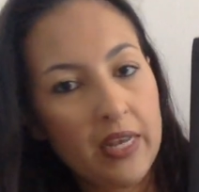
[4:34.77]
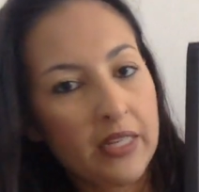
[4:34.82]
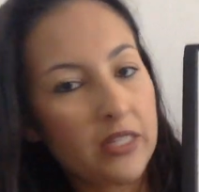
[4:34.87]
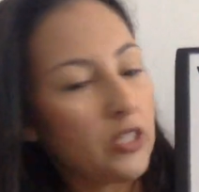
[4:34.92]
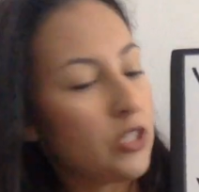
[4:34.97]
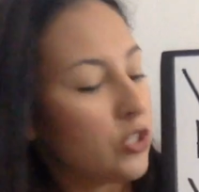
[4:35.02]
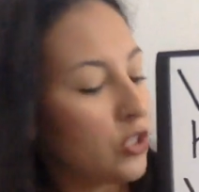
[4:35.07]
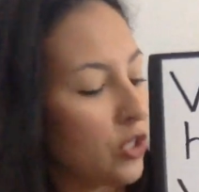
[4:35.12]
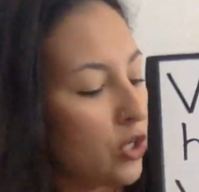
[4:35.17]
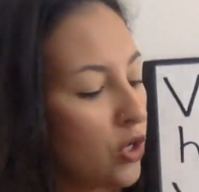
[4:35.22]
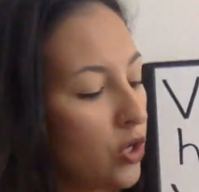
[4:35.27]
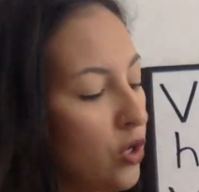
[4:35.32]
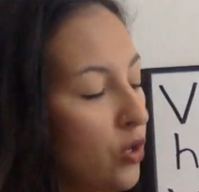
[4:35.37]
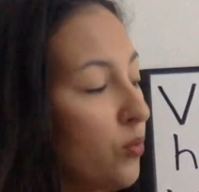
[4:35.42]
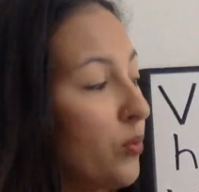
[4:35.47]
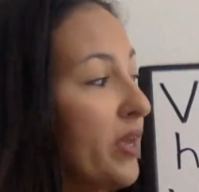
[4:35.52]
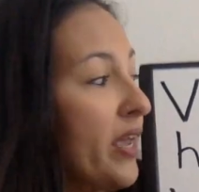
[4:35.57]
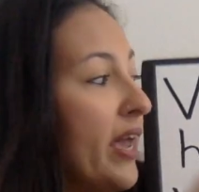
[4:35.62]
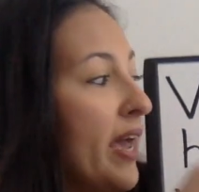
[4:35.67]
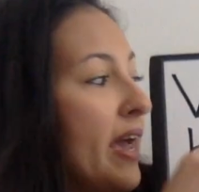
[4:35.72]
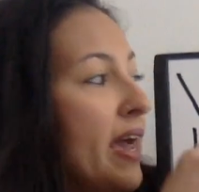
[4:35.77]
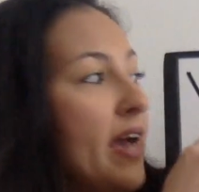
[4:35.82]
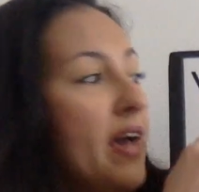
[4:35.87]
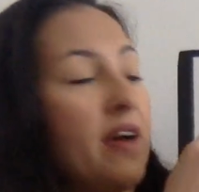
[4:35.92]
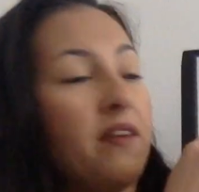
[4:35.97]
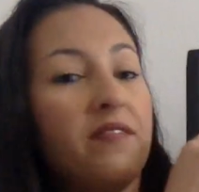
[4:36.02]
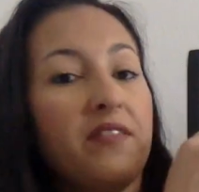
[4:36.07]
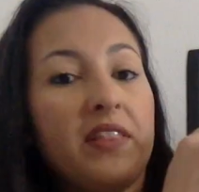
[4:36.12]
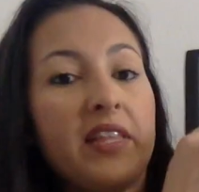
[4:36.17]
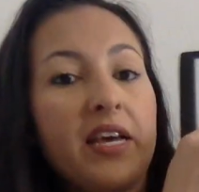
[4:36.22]
So we
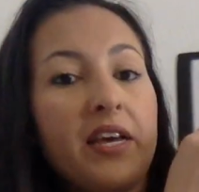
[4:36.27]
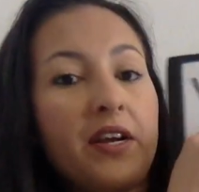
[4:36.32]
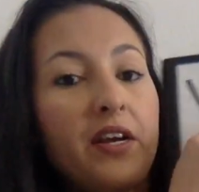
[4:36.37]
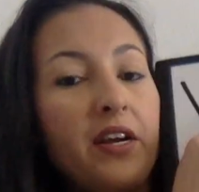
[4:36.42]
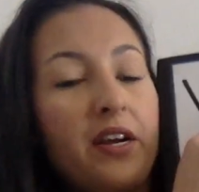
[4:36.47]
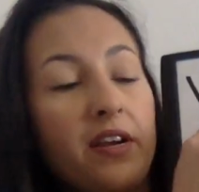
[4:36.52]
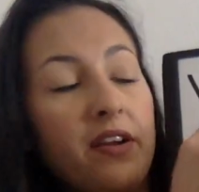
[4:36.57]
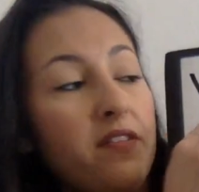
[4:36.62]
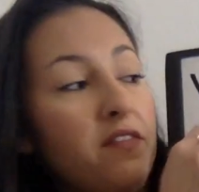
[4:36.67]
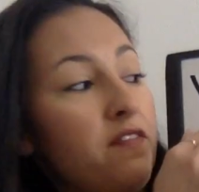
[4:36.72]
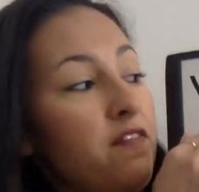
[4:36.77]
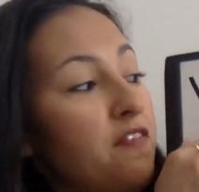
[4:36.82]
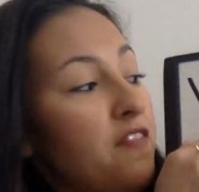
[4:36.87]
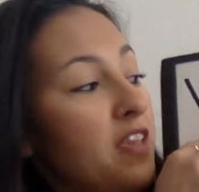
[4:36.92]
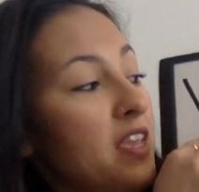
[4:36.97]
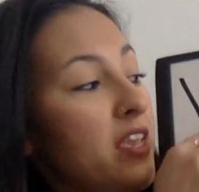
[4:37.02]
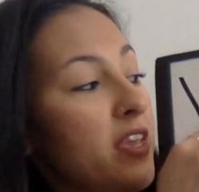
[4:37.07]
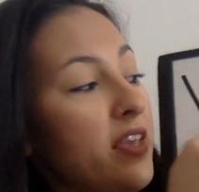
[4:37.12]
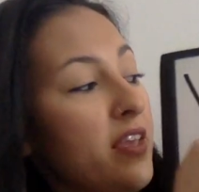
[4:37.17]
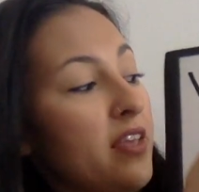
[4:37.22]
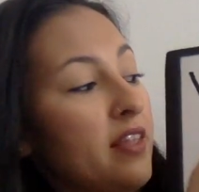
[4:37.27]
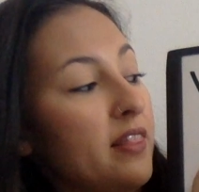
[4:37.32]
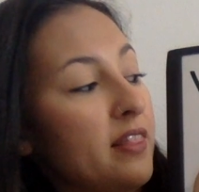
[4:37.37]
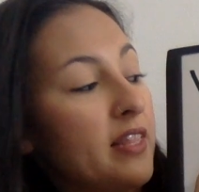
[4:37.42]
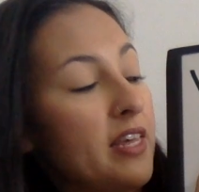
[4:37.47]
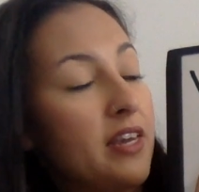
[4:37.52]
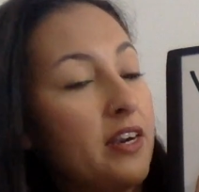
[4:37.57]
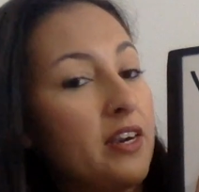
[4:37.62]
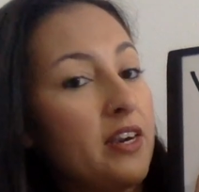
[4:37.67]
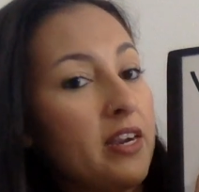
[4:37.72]
have letter V,
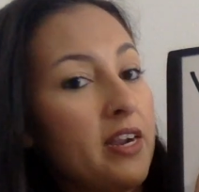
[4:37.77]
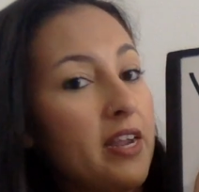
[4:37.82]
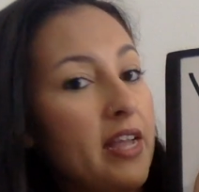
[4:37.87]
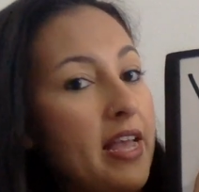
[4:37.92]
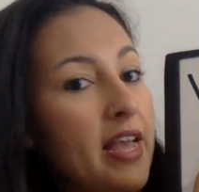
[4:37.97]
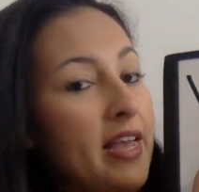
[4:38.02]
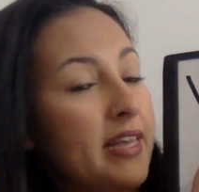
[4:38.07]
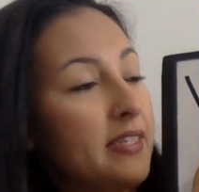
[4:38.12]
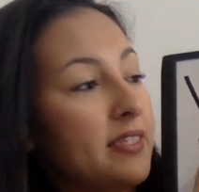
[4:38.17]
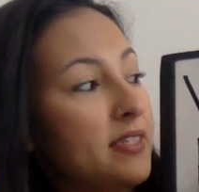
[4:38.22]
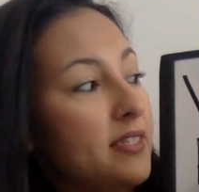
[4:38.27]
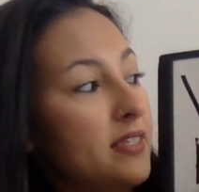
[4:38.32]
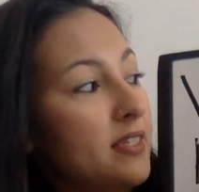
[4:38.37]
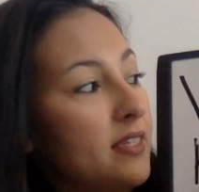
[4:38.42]
letter S,